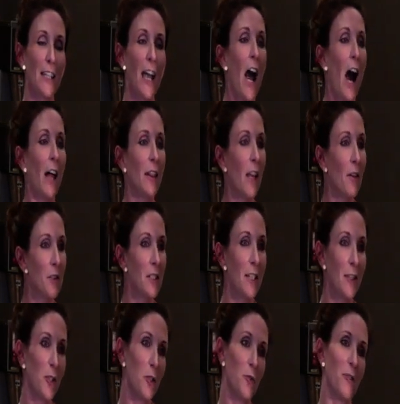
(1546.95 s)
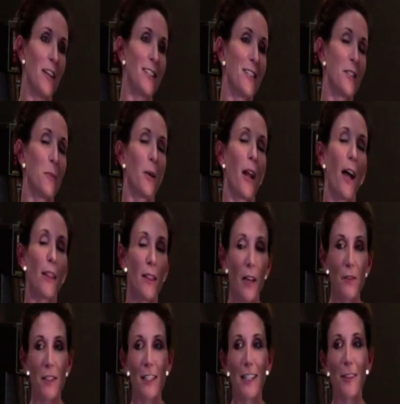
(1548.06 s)
love seeing the new faces, but I love
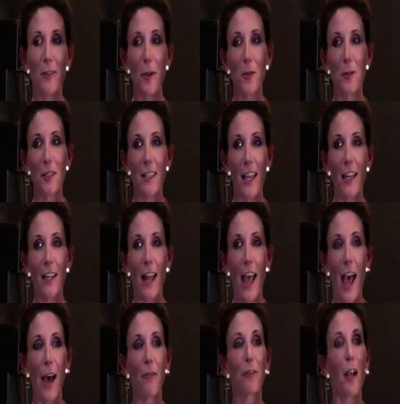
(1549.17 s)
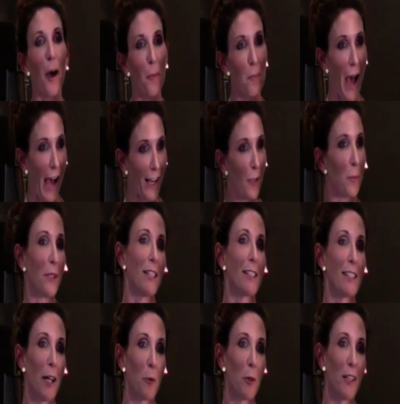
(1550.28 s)
seeing those that have come back, because I
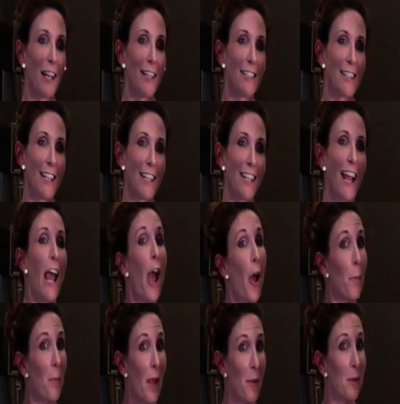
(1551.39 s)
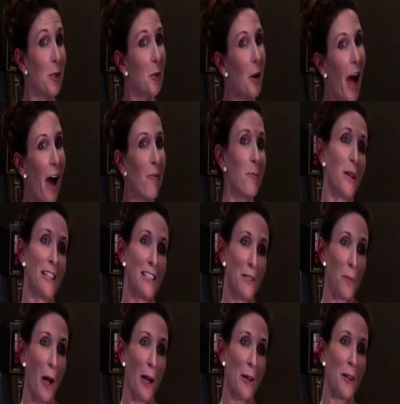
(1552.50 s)
realize that maybe you have been
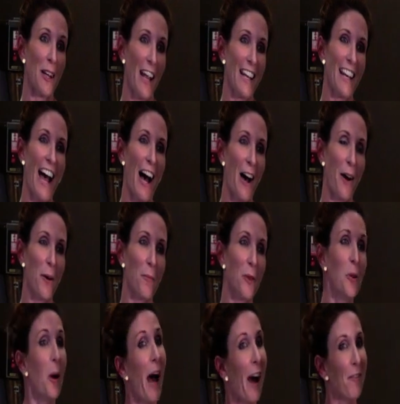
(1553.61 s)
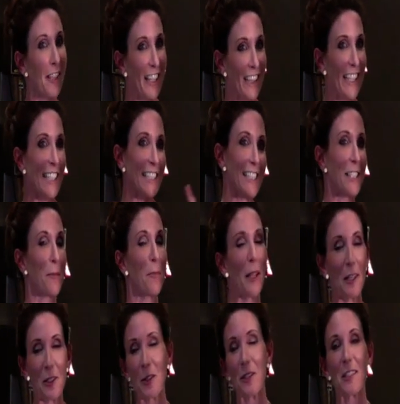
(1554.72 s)
inspired and you have gleaned
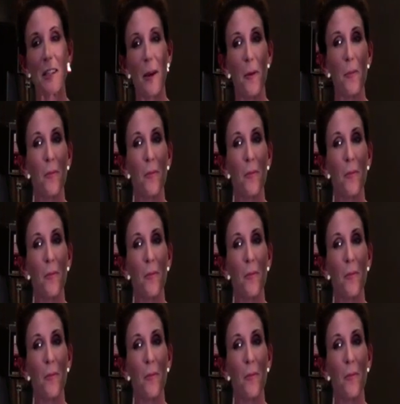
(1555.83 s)
some